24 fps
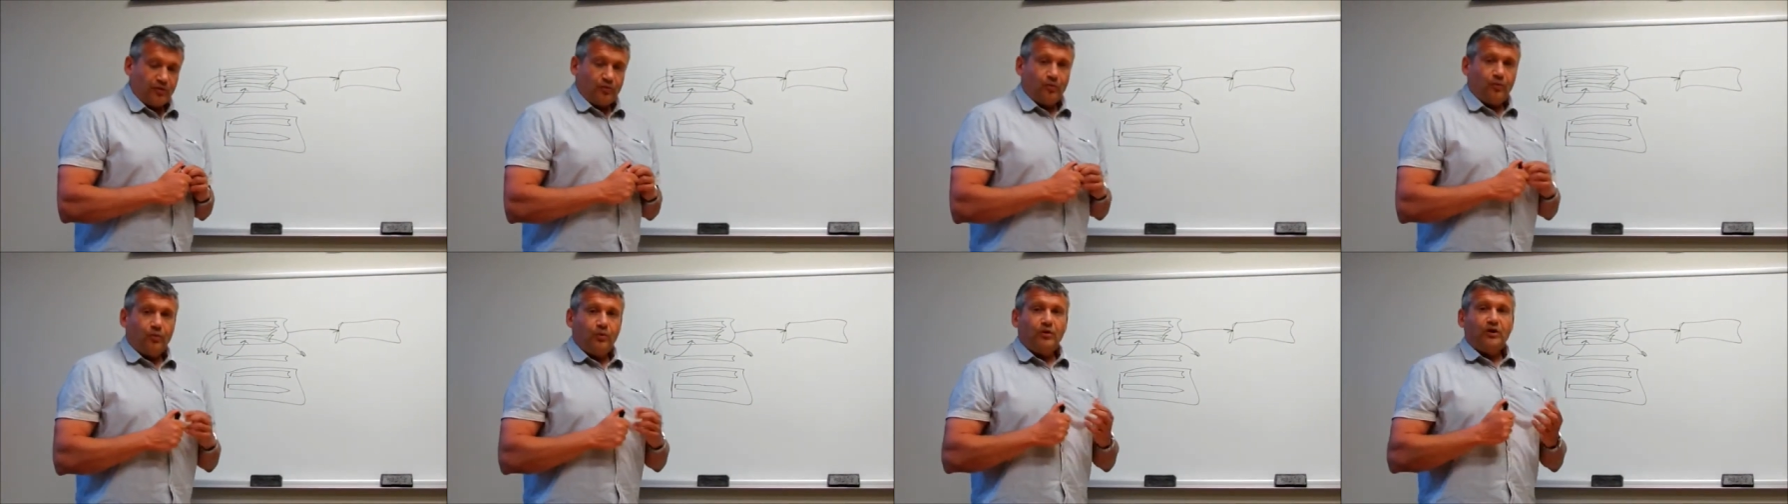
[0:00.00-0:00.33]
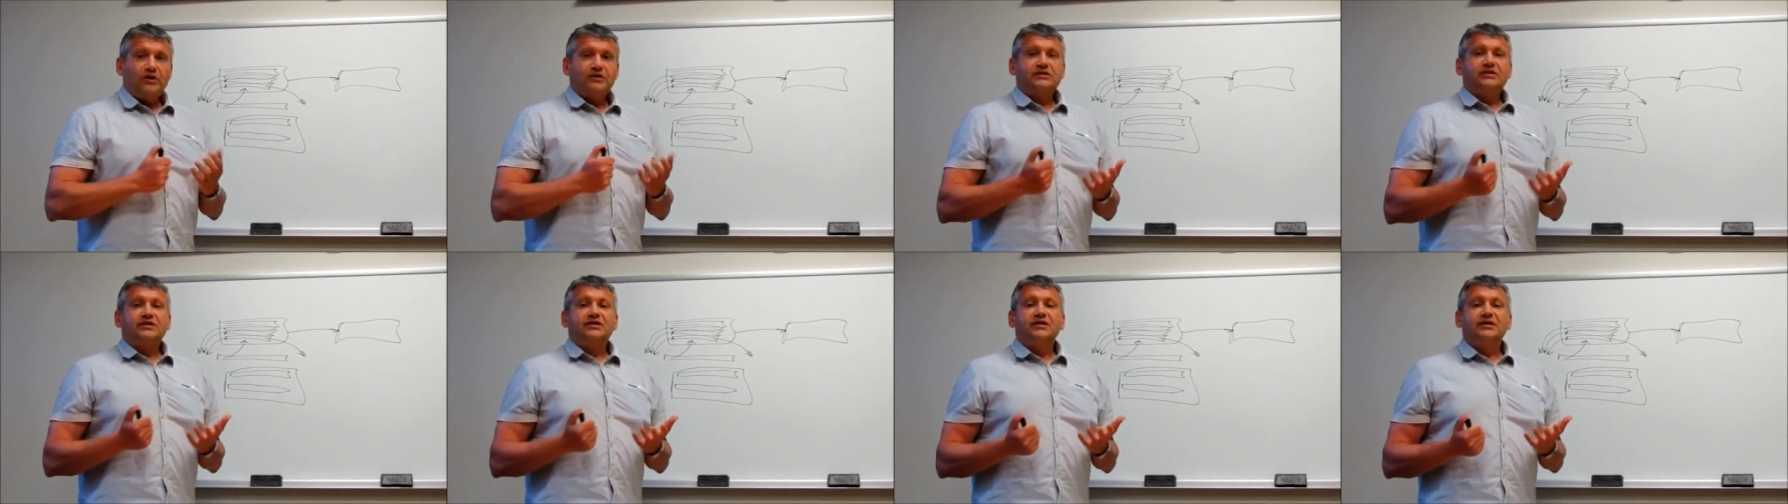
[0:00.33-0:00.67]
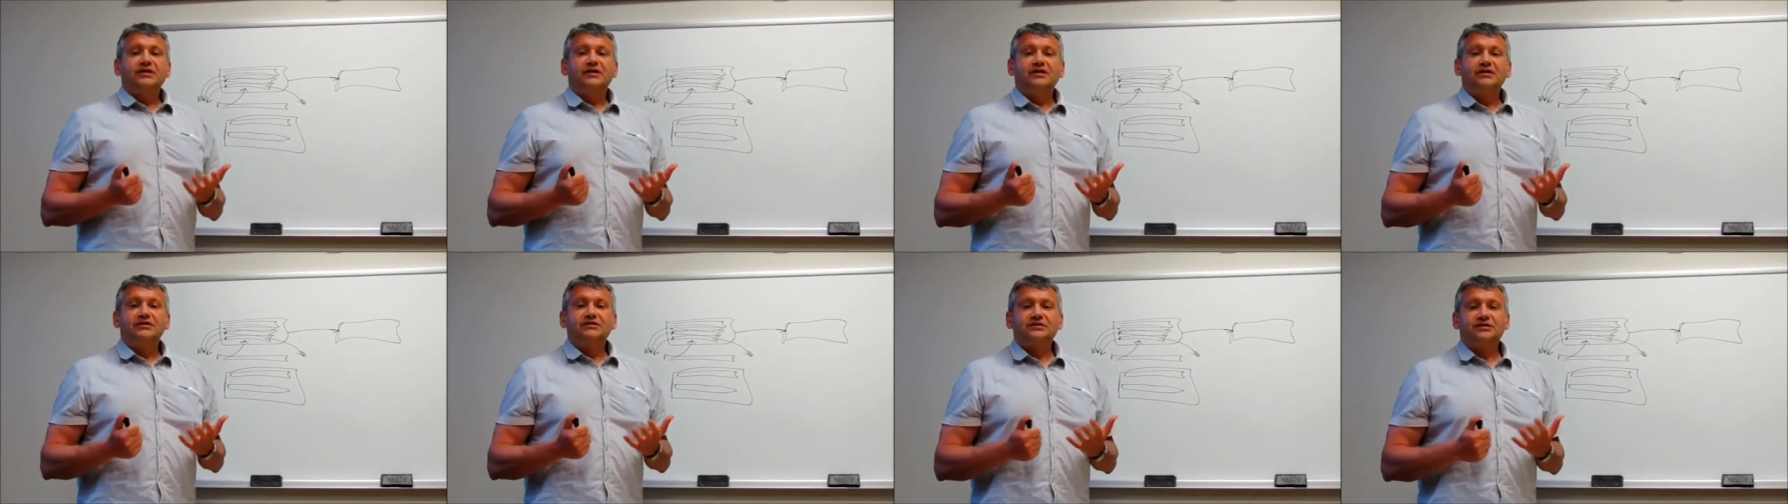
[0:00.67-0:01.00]
What
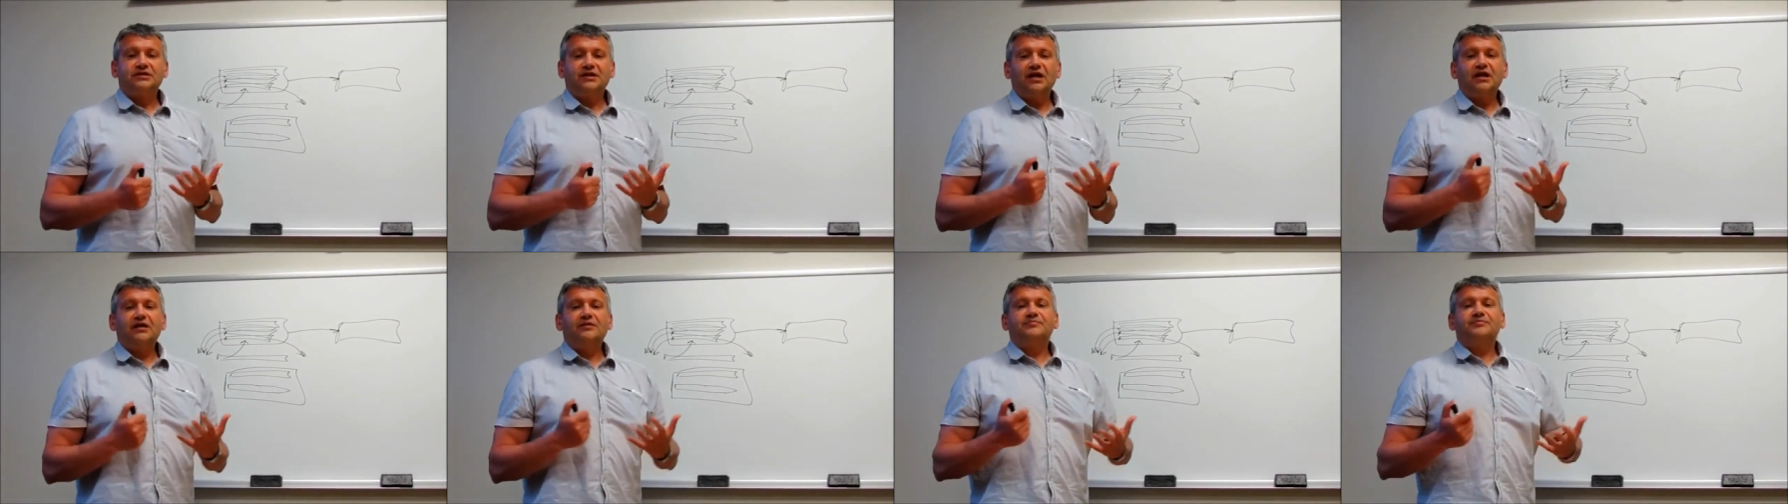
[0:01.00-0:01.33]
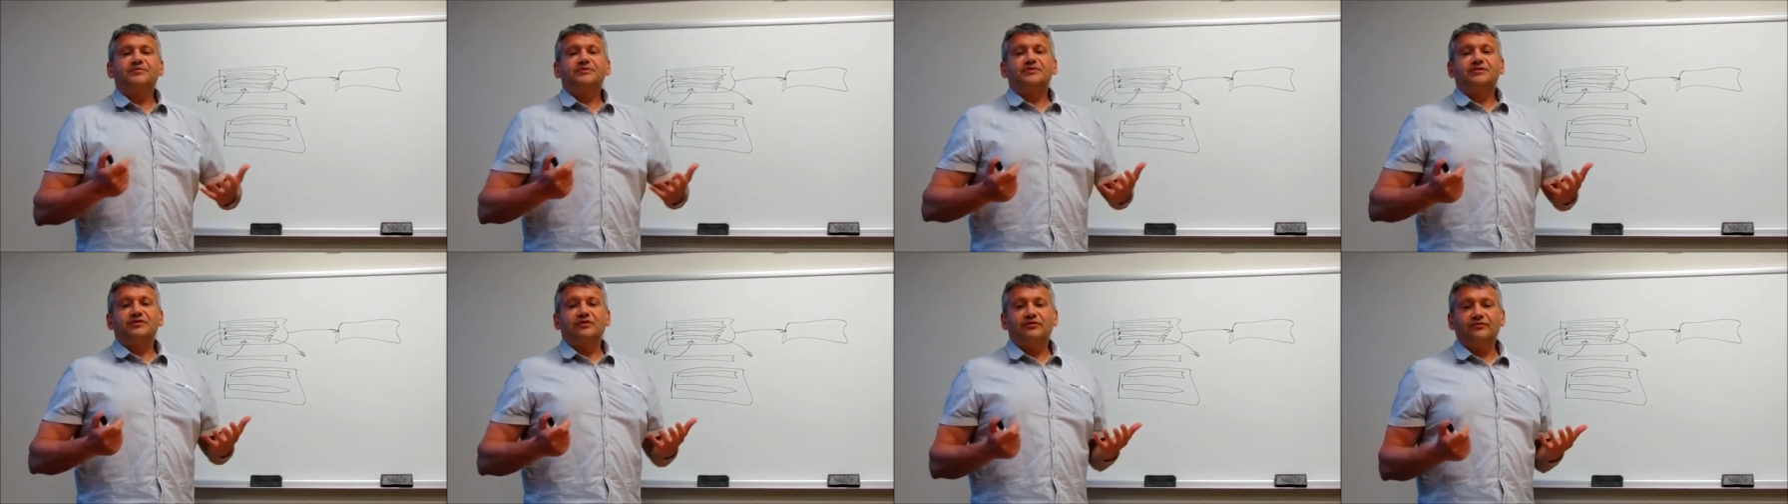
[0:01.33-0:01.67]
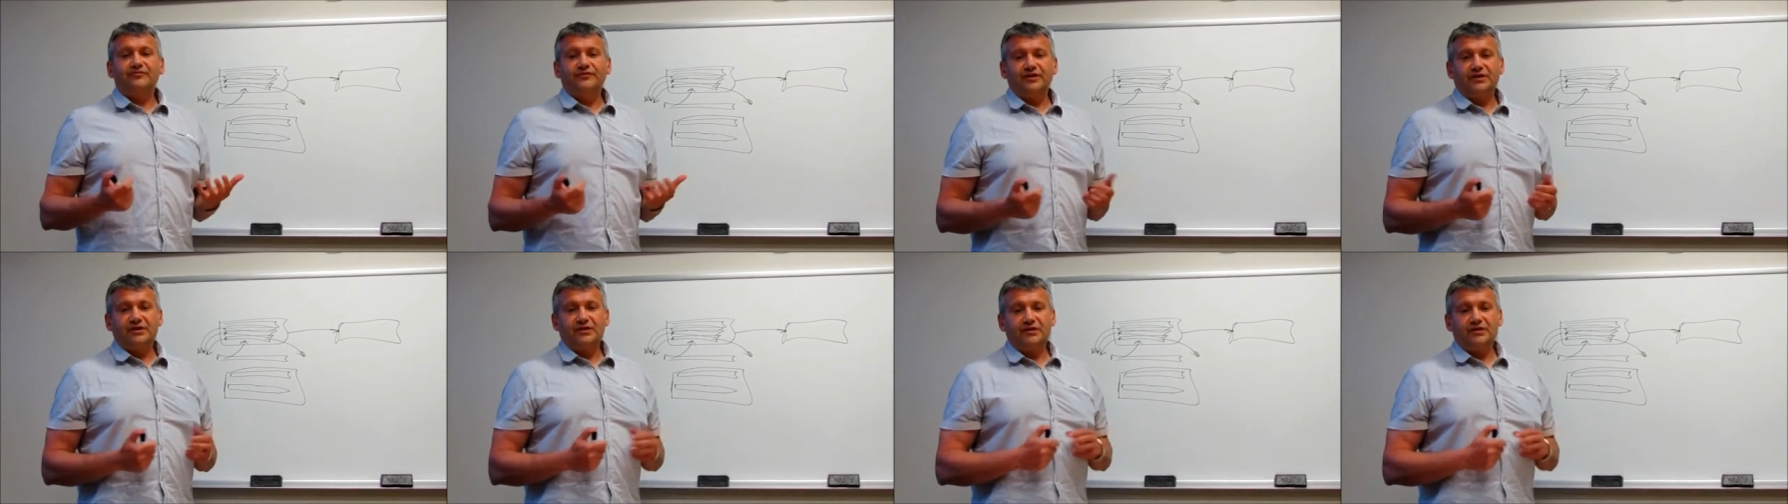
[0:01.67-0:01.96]
types of the